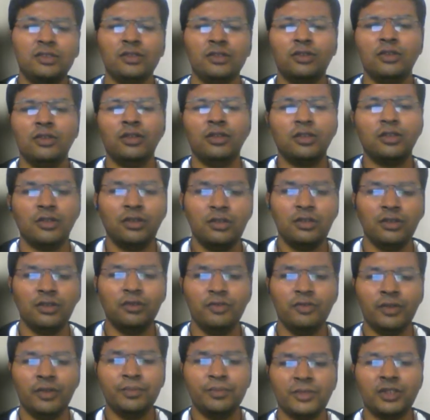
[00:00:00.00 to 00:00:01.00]

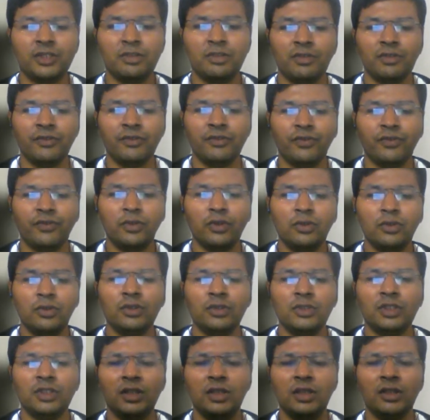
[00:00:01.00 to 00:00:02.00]
your web server
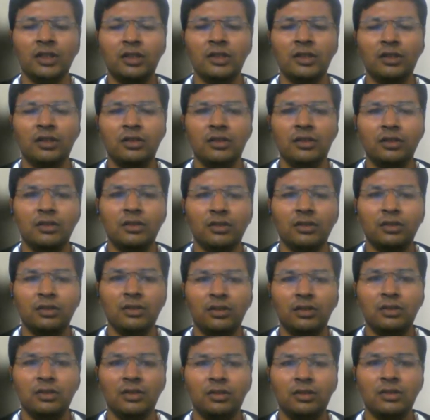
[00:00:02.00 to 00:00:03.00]
flow. The
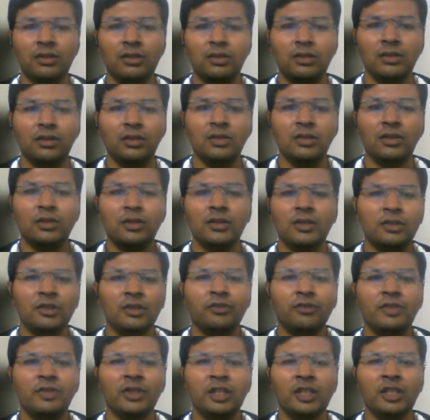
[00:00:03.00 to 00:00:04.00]

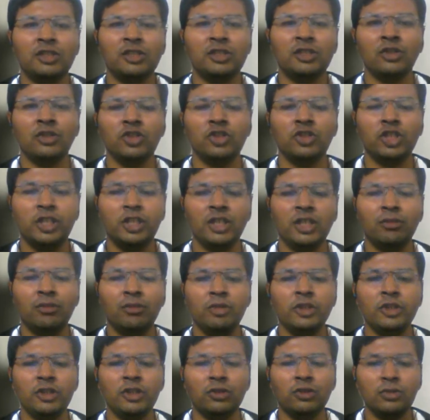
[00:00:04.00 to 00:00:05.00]
one is your
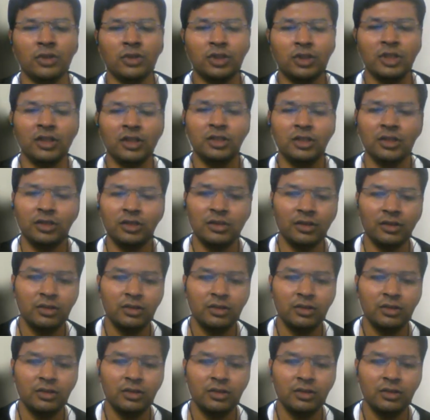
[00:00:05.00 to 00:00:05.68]
JWT token.